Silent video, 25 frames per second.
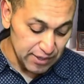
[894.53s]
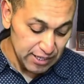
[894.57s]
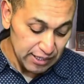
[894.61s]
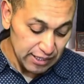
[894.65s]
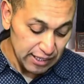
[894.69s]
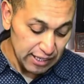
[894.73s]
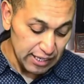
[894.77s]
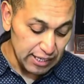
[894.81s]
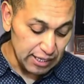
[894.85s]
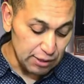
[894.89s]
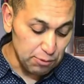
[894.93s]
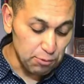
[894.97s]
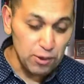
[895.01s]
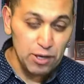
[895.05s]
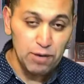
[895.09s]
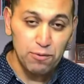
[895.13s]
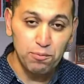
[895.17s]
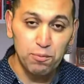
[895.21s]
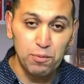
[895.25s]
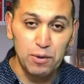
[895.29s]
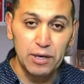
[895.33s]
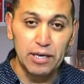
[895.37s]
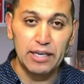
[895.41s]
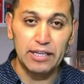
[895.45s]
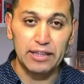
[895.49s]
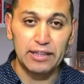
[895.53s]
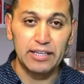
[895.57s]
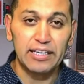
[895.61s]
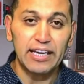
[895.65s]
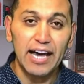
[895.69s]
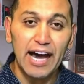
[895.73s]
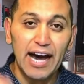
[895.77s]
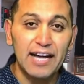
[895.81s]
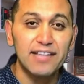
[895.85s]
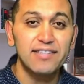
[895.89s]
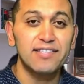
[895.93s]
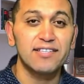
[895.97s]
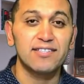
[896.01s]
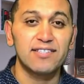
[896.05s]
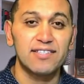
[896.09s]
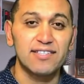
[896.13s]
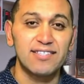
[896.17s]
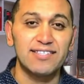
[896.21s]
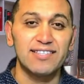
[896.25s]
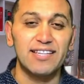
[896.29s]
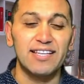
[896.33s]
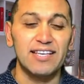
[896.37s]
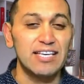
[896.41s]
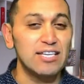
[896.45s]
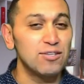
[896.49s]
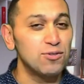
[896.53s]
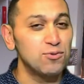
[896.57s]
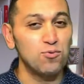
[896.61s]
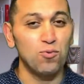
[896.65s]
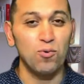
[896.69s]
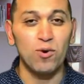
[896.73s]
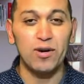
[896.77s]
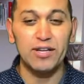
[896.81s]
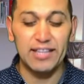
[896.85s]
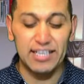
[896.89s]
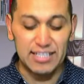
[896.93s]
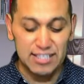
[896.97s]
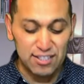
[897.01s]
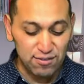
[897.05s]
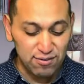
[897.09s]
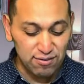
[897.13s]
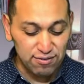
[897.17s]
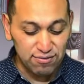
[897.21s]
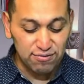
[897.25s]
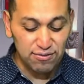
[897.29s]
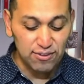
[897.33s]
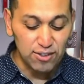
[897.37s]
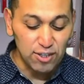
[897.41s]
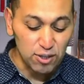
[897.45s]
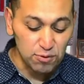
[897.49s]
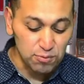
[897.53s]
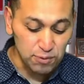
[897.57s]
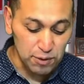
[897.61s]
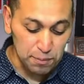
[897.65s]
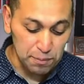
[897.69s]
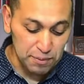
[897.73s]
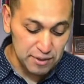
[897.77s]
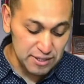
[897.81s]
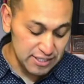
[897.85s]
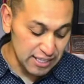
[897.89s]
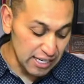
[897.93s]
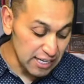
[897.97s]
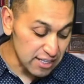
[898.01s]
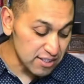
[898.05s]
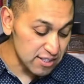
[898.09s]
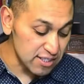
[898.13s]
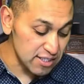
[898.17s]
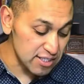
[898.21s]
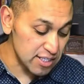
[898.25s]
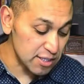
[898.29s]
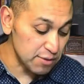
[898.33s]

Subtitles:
The context is one that's filled with possessions.